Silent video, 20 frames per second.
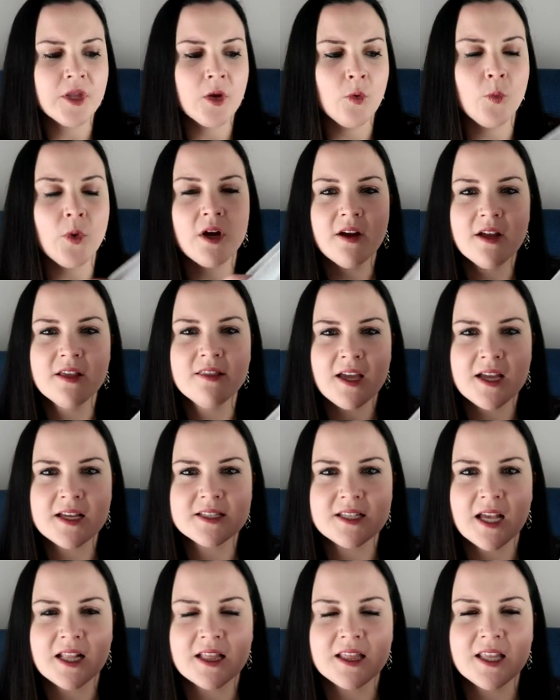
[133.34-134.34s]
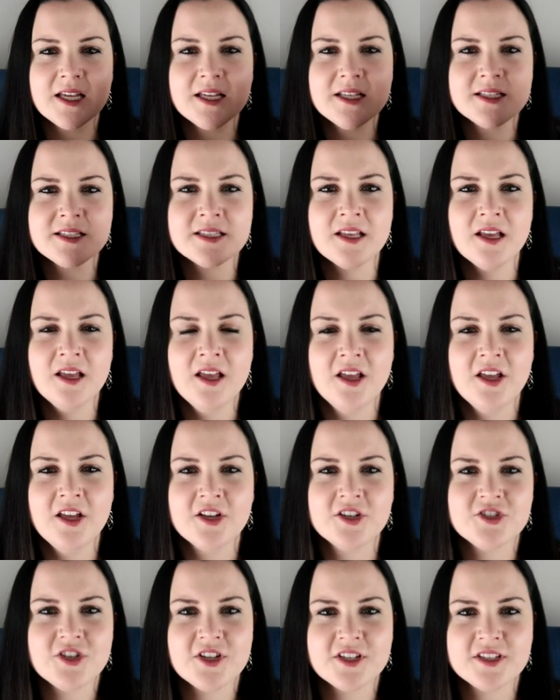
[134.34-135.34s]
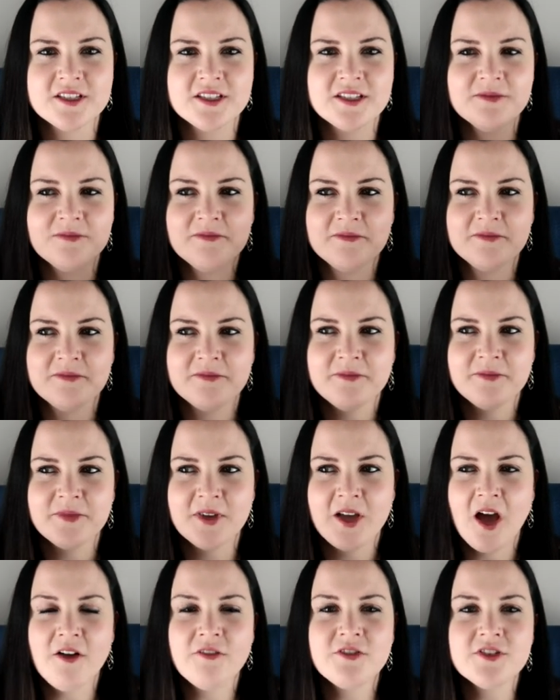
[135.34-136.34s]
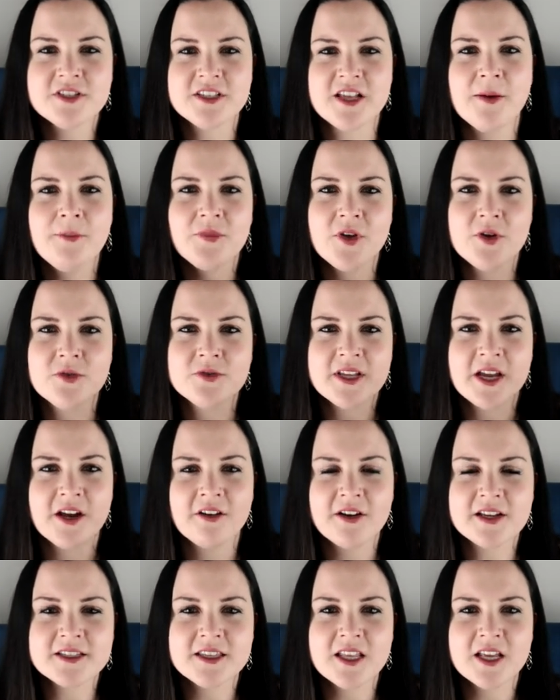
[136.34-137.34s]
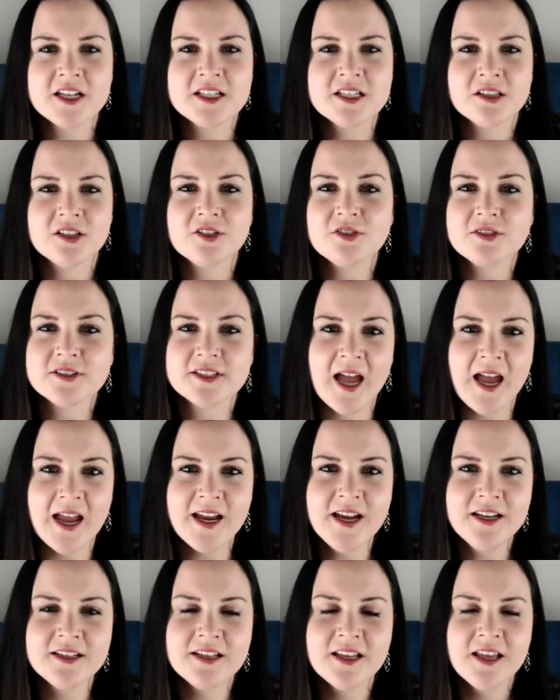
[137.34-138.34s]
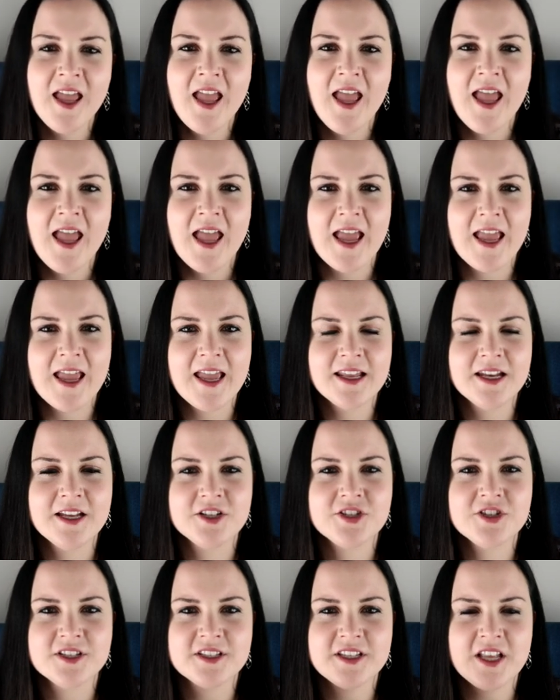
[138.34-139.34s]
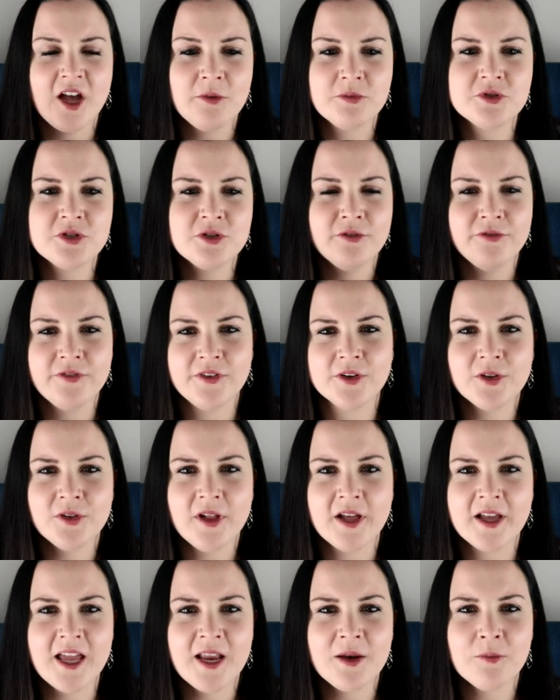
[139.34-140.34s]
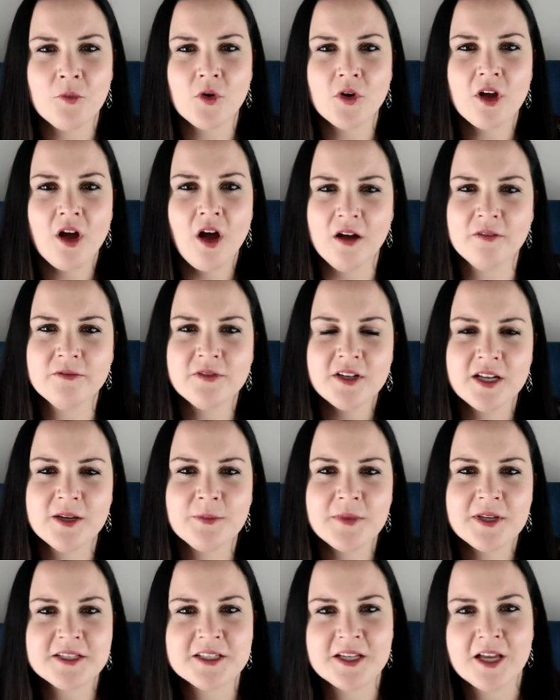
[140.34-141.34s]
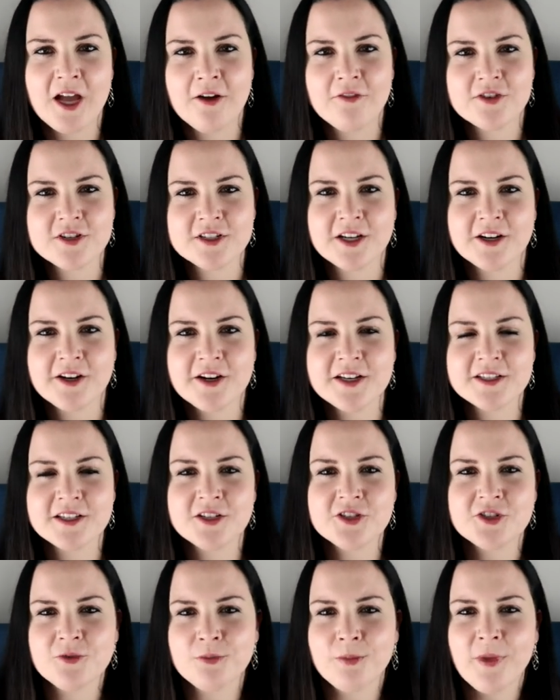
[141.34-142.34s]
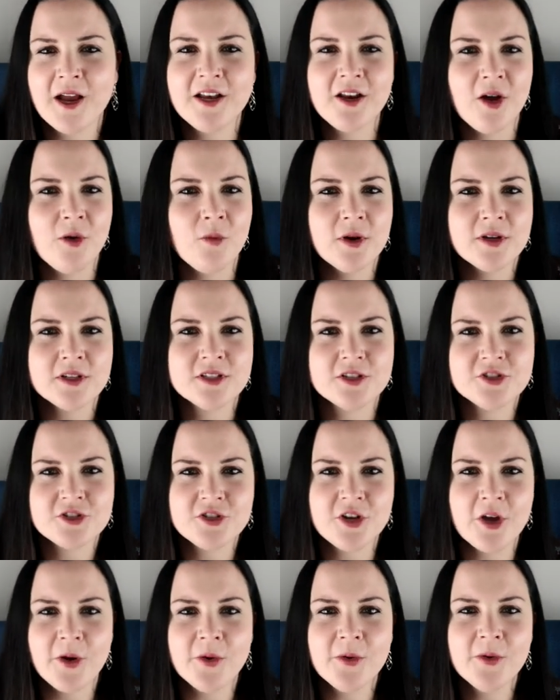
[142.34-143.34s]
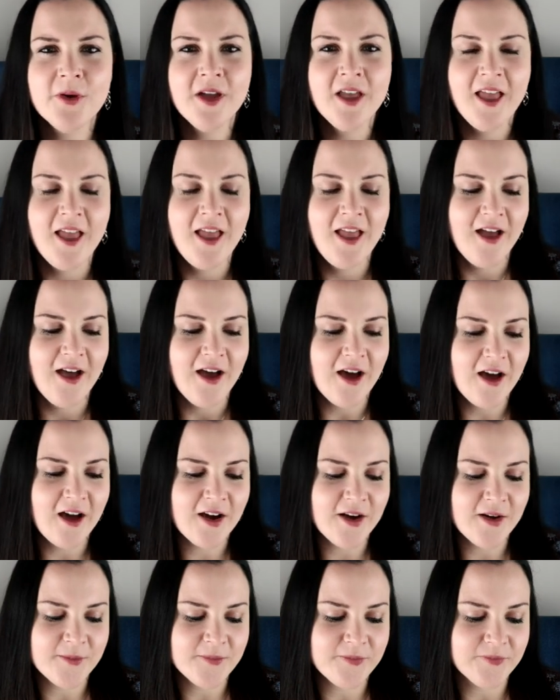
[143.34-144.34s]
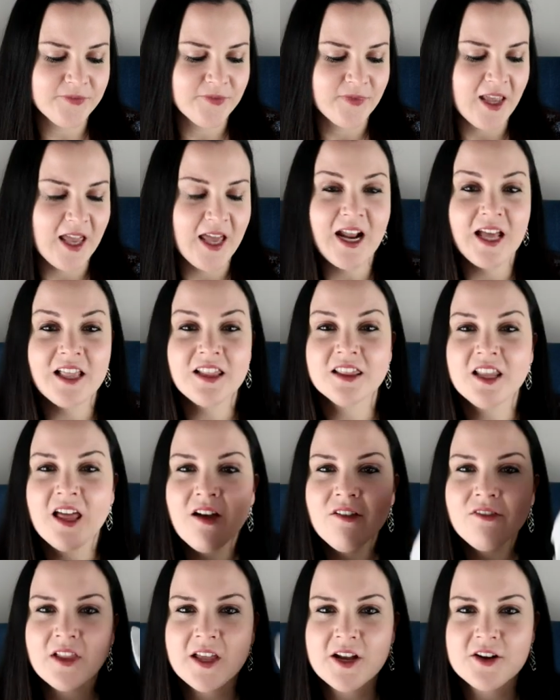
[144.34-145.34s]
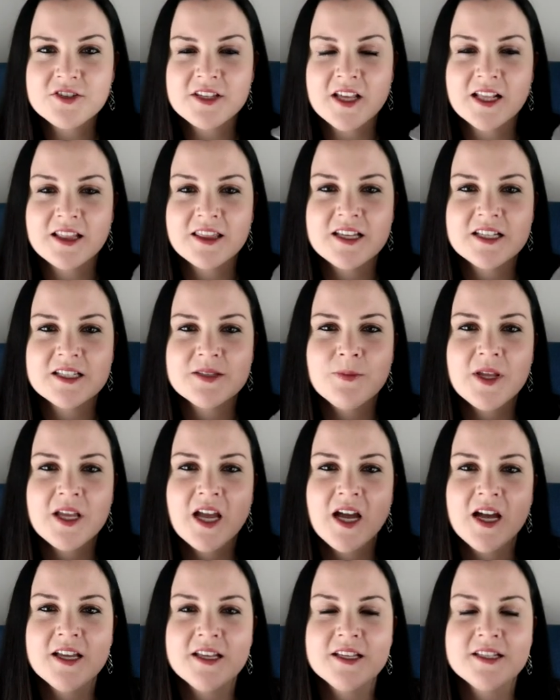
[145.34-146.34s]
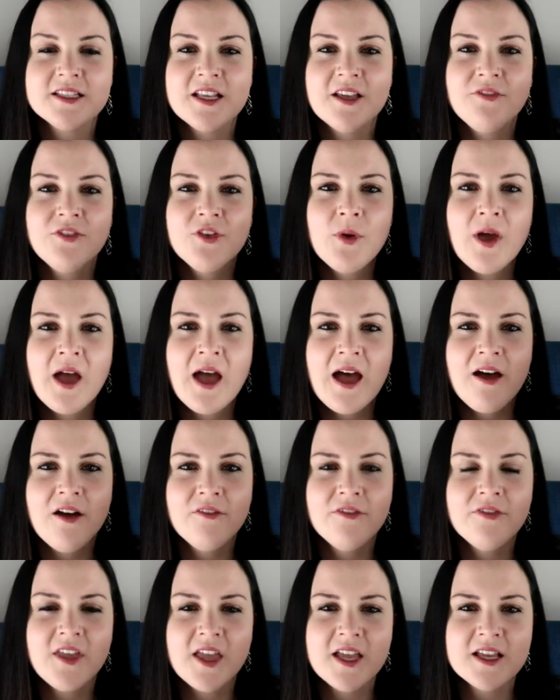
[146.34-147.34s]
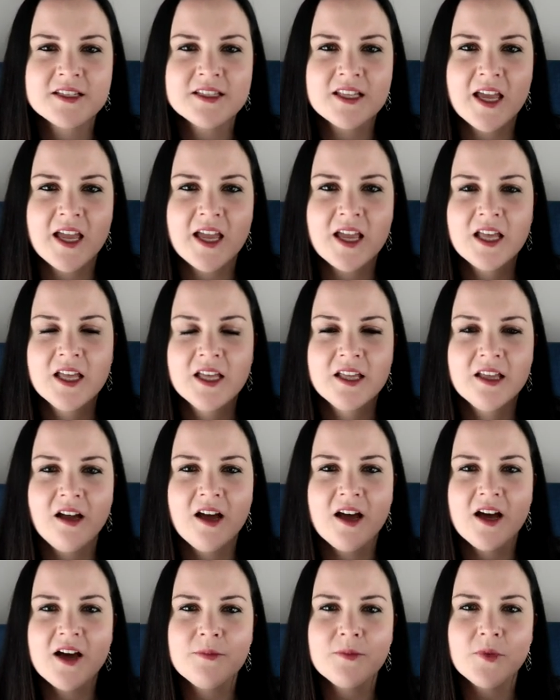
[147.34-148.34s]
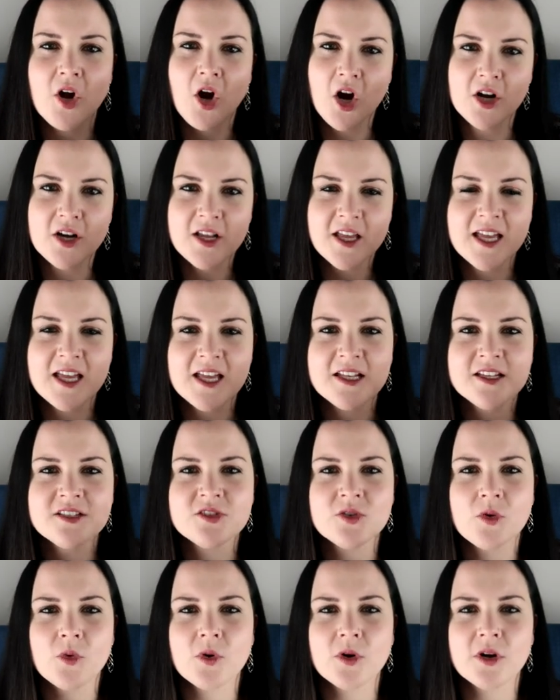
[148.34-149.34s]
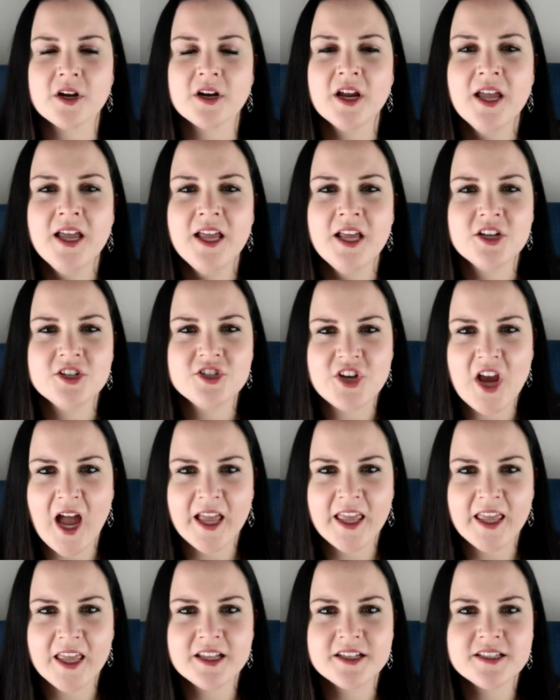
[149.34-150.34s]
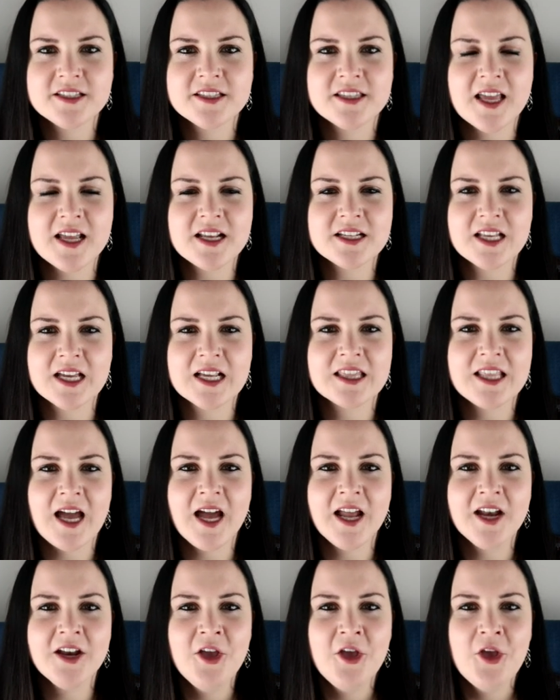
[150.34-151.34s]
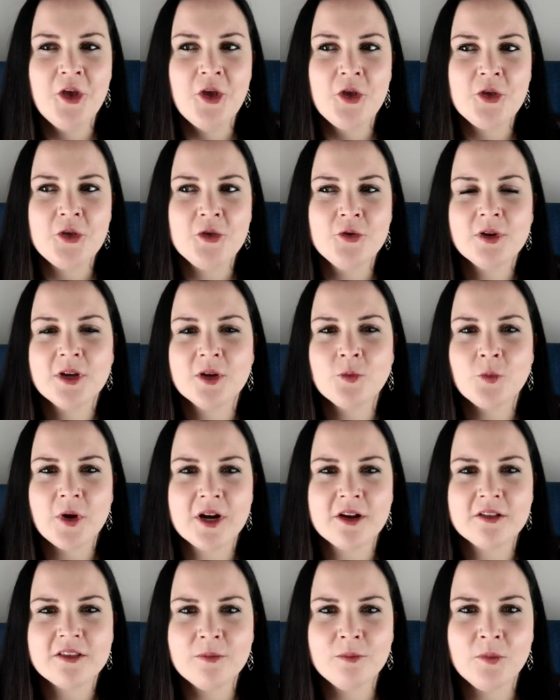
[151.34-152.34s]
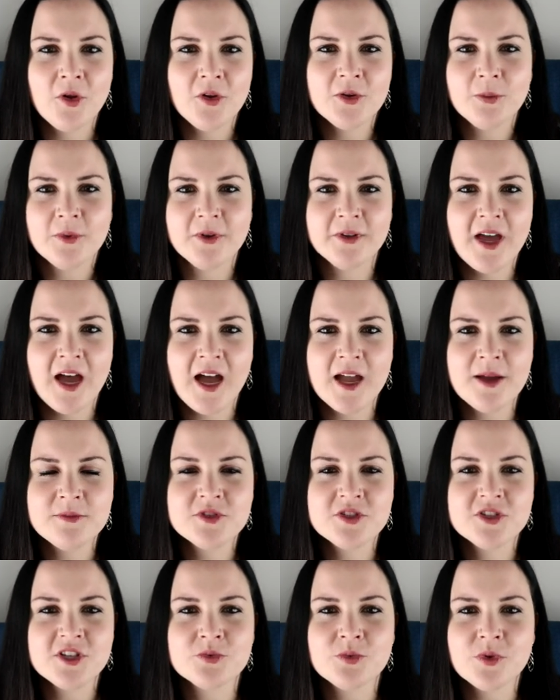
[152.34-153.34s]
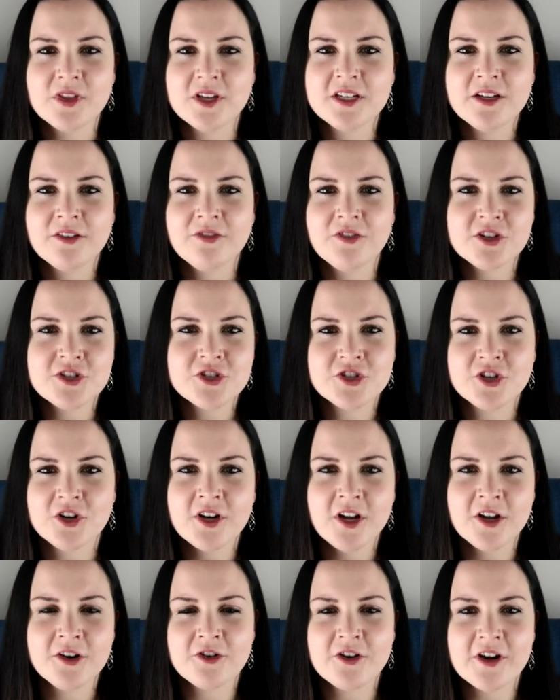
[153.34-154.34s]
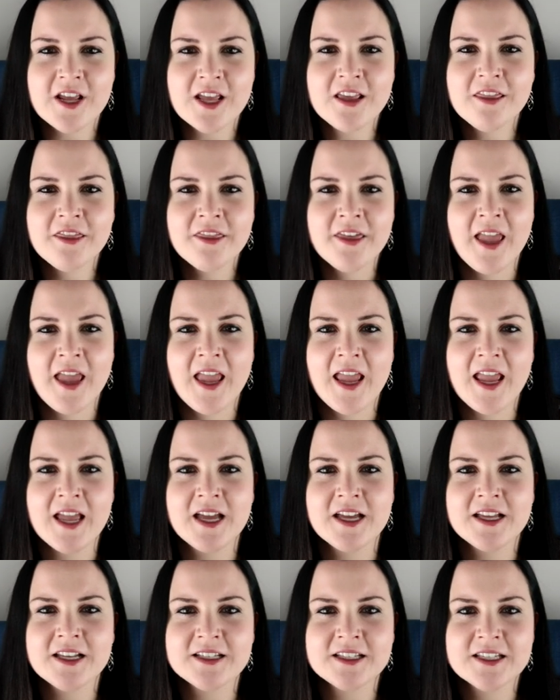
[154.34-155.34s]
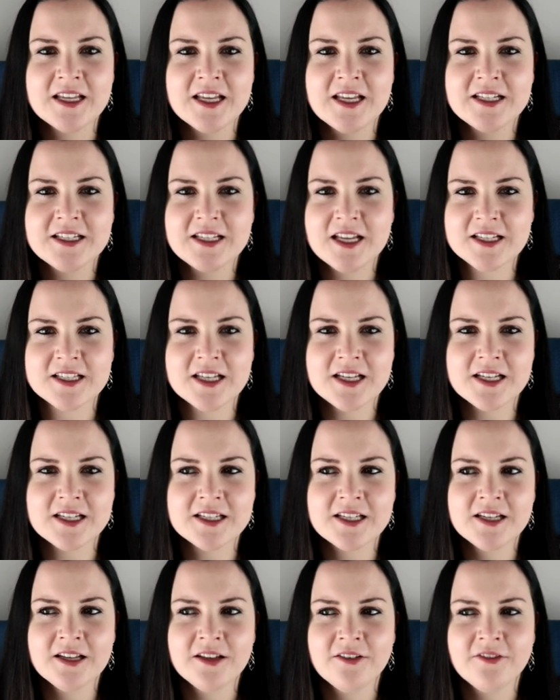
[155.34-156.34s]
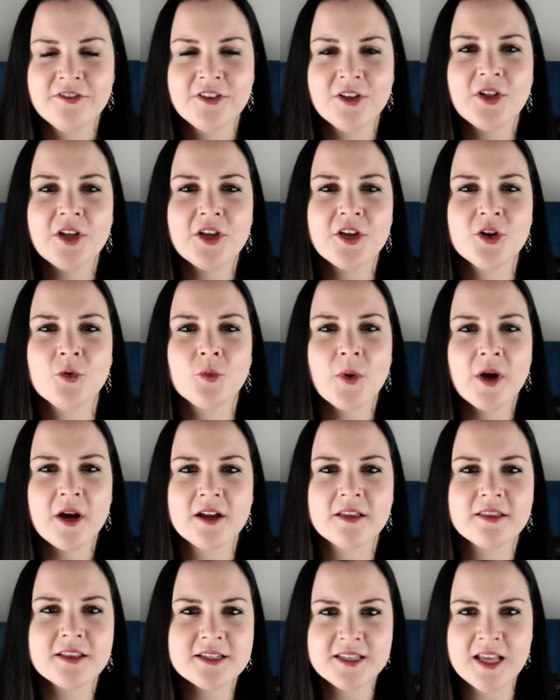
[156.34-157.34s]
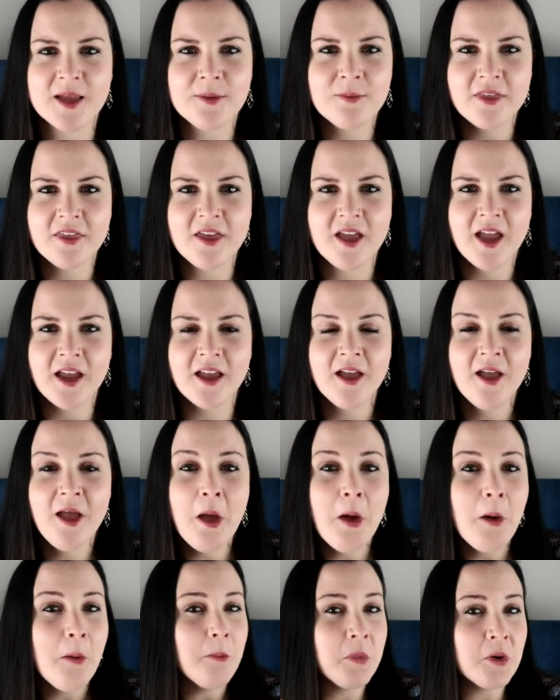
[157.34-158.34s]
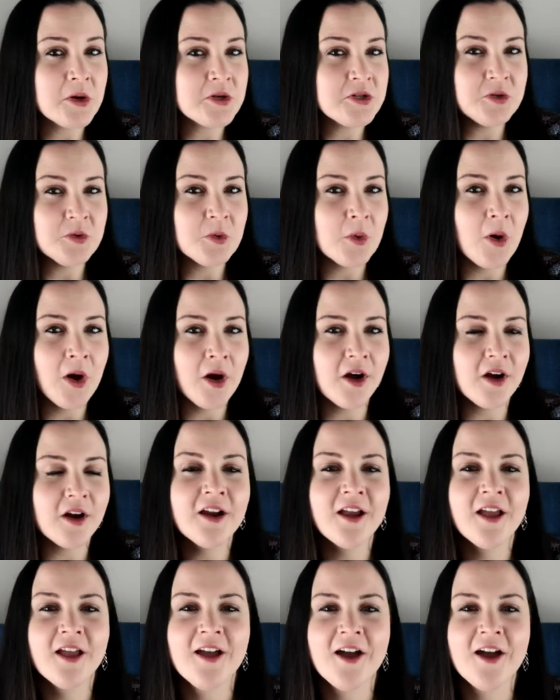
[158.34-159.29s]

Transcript: wearing things like this just covers up those areas that it's a little tight, and it just helps you feel, again, more confident because it covers areas that you might not want to show. And I love layers like this because if you have things like cardigans or jackets, things like that, you can wear them multiple times just with a different shirt underneath, and it doesn't feel like you're wearing the same thing, but you are.